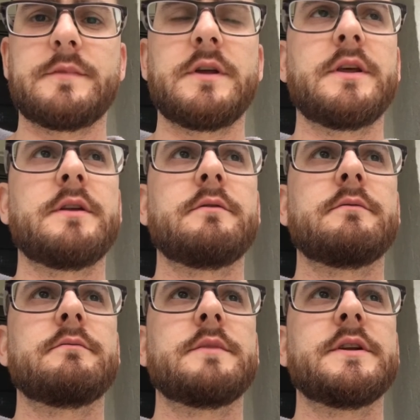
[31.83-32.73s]
And then
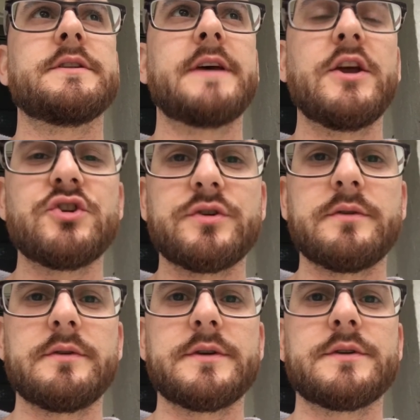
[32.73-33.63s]
the
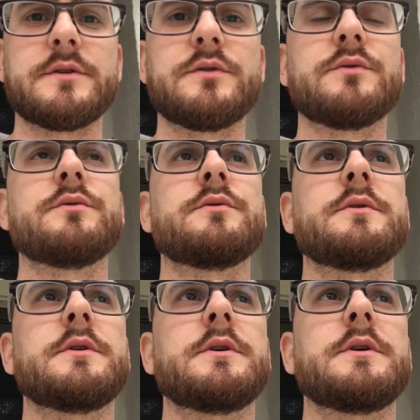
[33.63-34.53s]
intention is to do
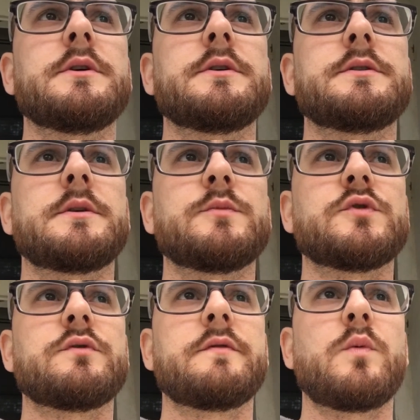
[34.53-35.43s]
some
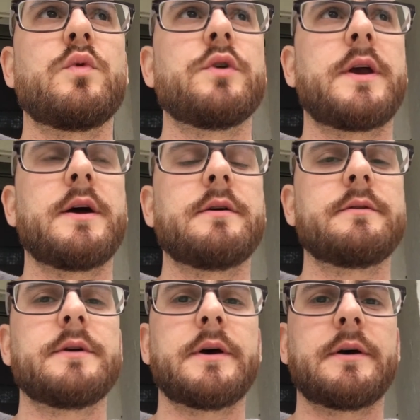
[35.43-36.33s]
sort of a workout
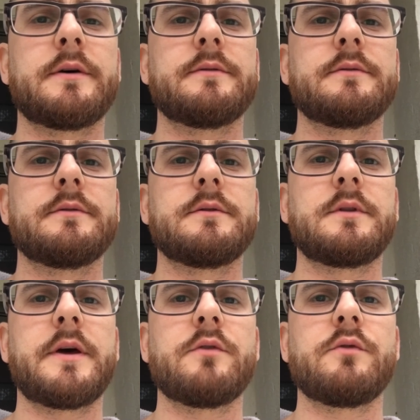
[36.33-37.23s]

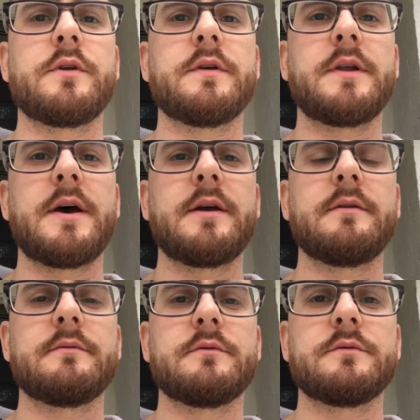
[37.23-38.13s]
later on in the day,
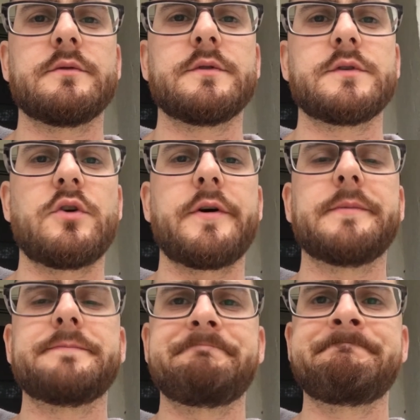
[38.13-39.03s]
or tonight.
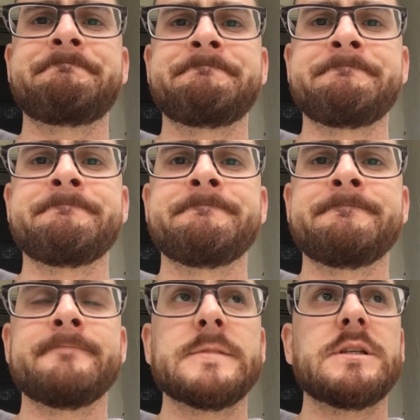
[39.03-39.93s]

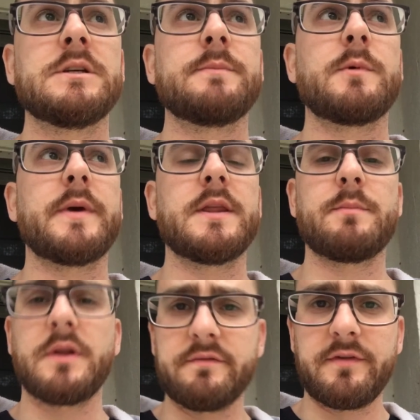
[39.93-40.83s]
But we're getting
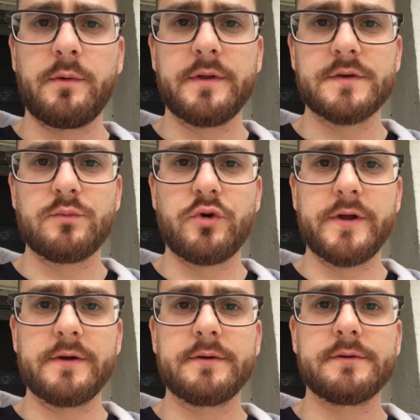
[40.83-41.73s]
the blood flowing this
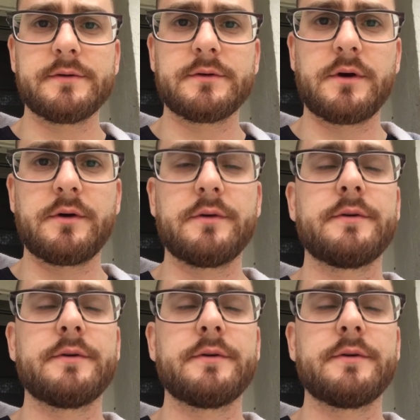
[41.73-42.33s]
morning. So